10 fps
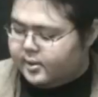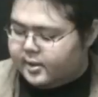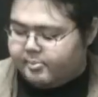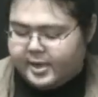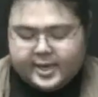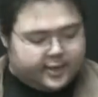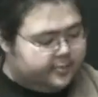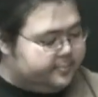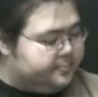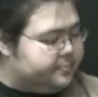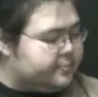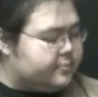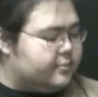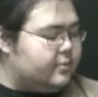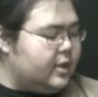the bag.
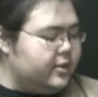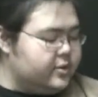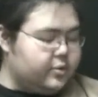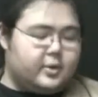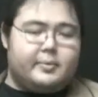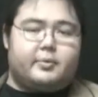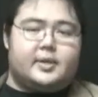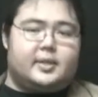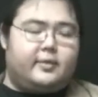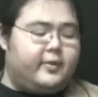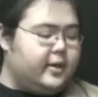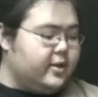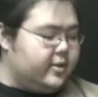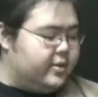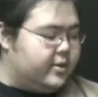The sword will come to rest on the
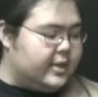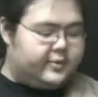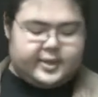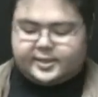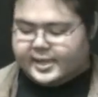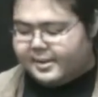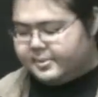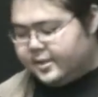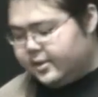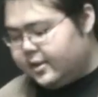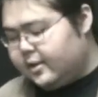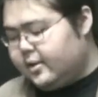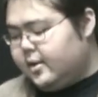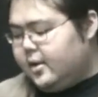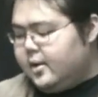finger. You'll have a nice gap down there
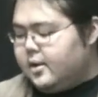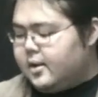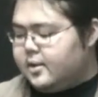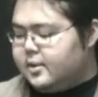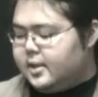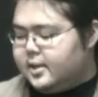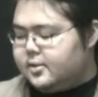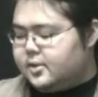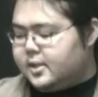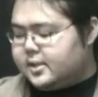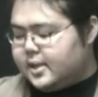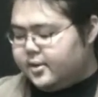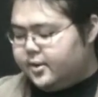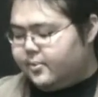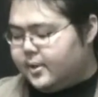on the end, just how
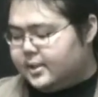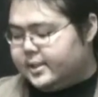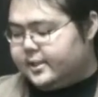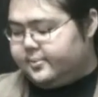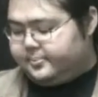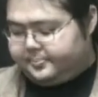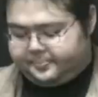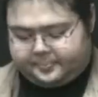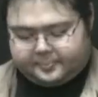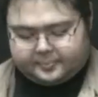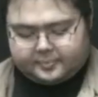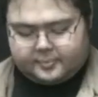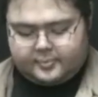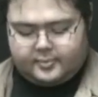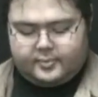you want it.
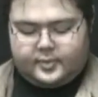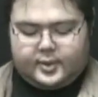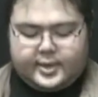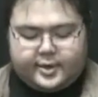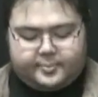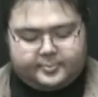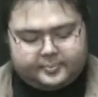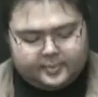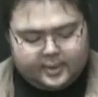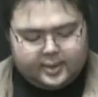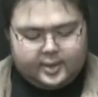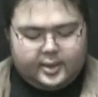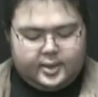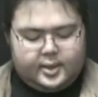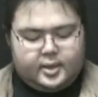Now,
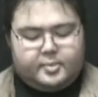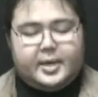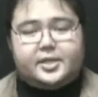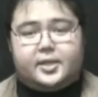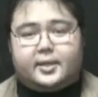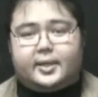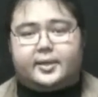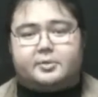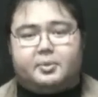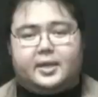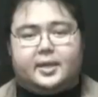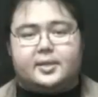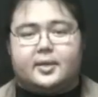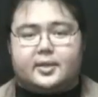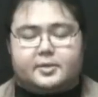imagining that this blade is
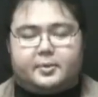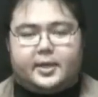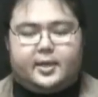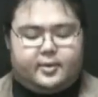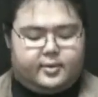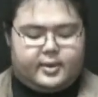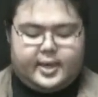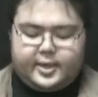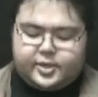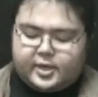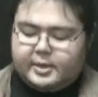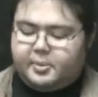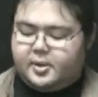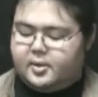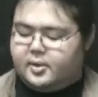on display, edge up,